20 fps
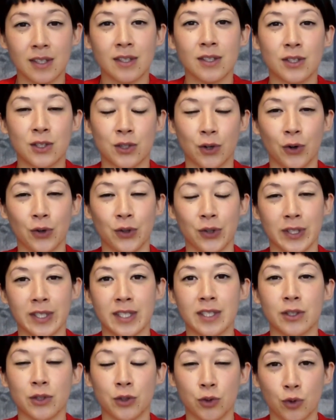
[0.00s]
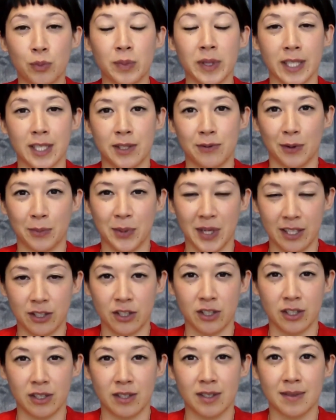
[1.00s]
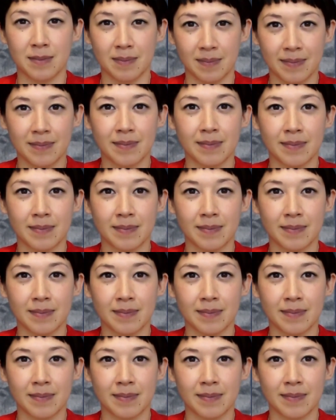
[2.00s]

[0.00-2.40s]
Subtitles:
Scotland, no place for prejudice.